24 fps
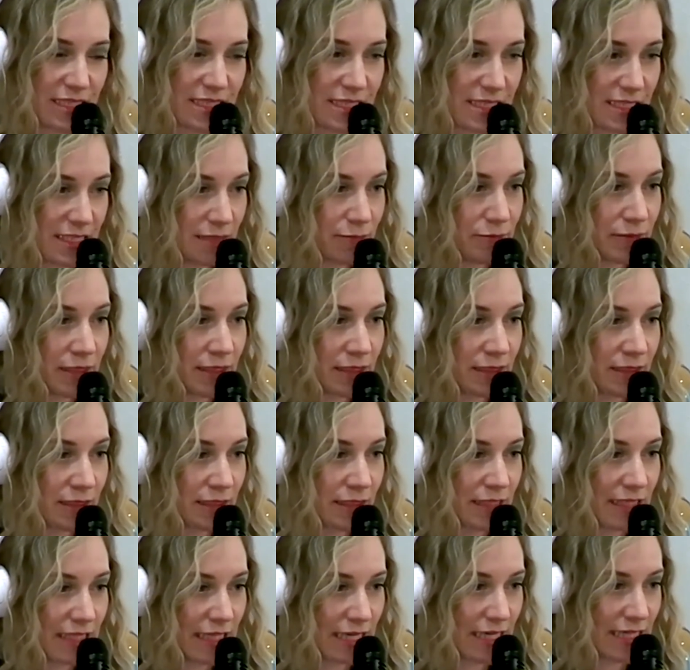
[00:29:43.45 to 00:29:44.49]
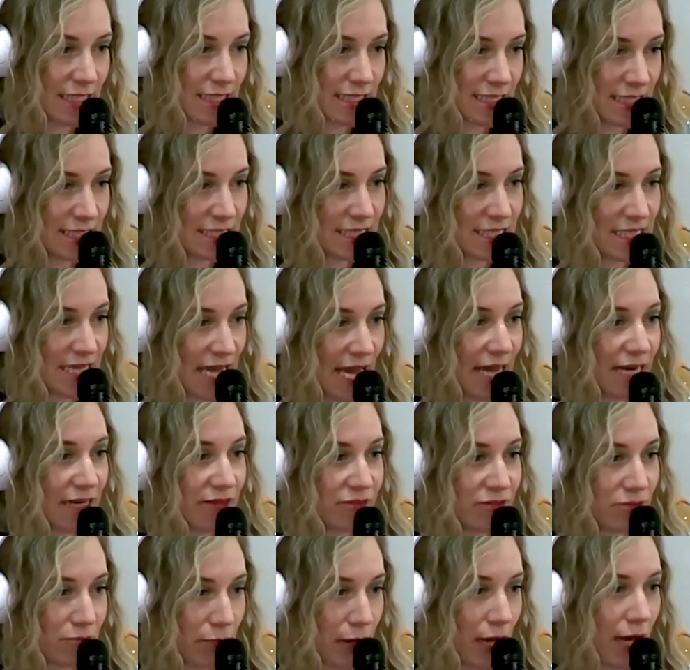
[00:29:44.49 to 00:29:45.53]
a demon gets inside
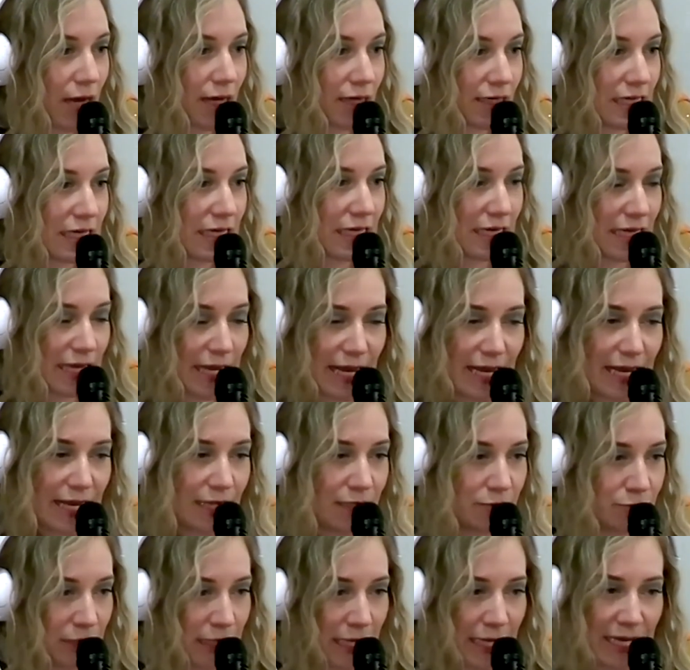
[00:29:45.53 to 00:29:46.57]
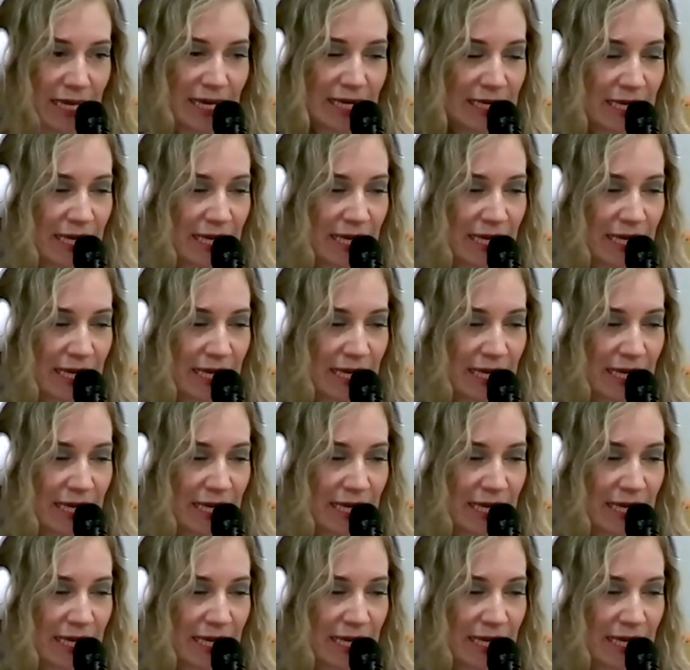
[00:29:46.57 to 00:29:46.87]
of a body, I am like, I